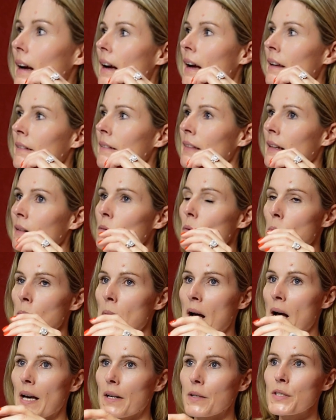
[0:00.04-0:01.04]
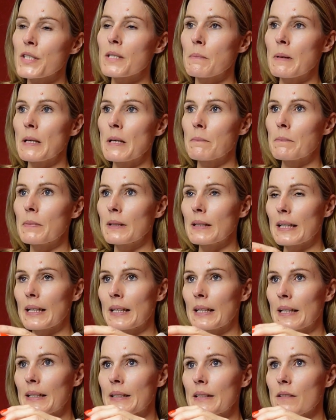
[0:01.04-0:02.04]
I think what matters to people
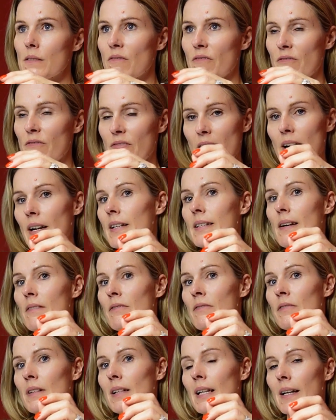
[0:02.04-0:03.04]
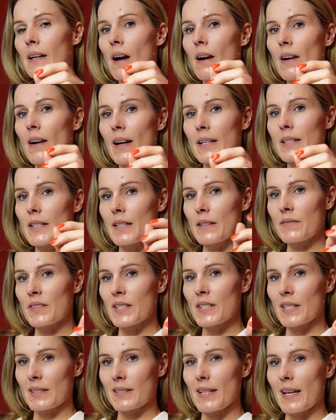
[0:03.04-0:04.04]
is very different. Like our idea of
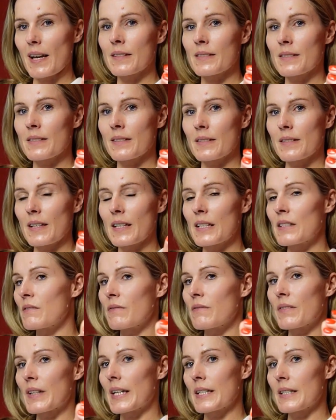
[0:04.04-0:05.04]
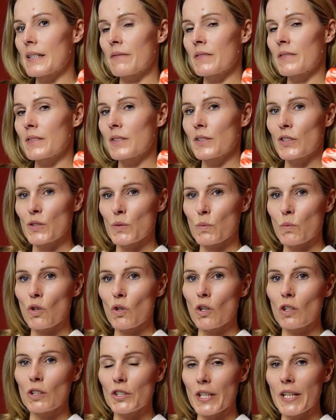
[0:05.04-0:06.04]
success is very different because we're
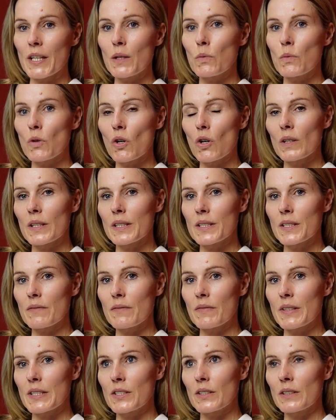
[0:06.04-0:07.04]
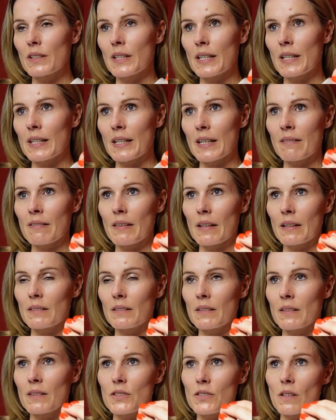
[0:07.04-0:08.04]
all unique, we're all individual. And I
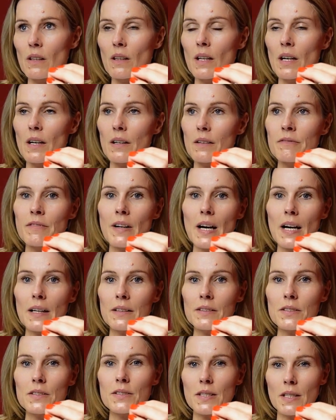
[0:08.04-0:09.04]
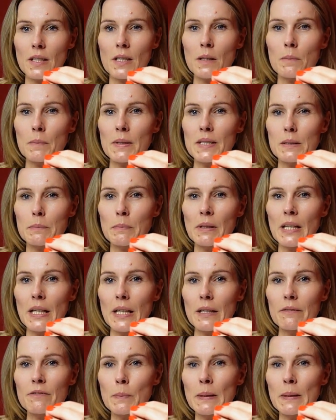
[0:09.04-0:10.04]
think that there's a lot of factors that come into play for